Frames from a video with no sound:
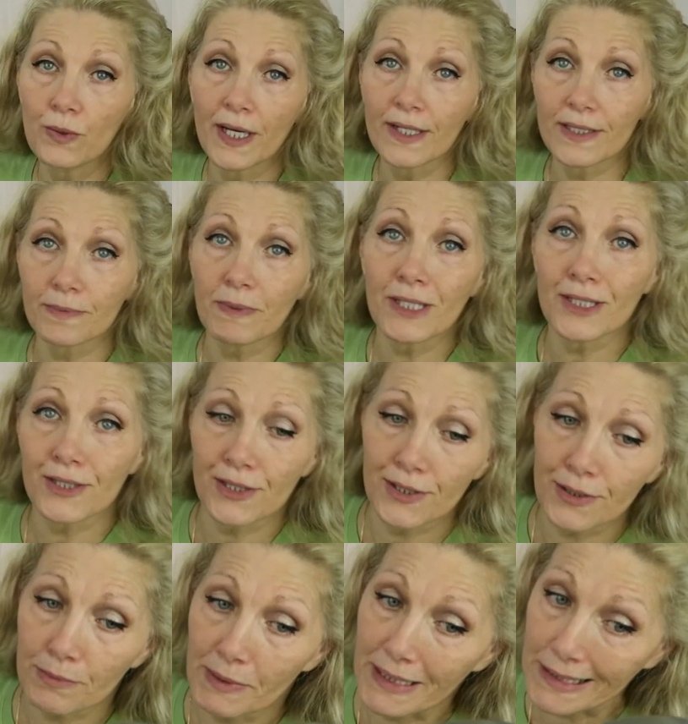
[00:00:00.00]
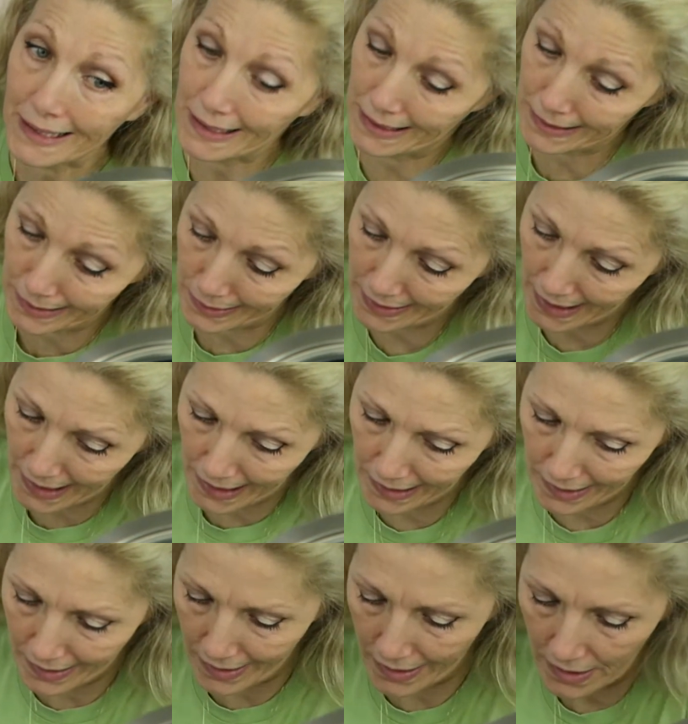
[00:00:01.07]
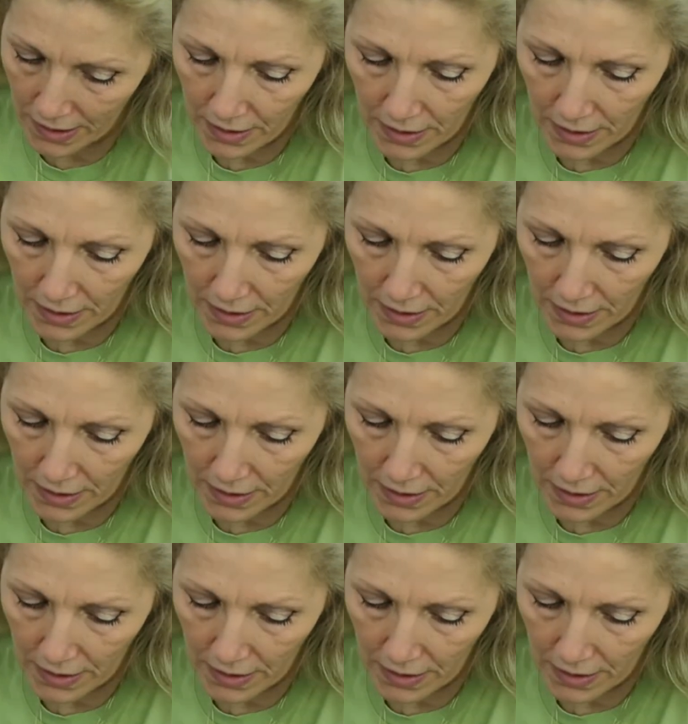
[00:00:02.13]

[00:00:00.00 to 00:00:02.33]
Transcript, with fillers: wet a sponge too because I didn't do that either.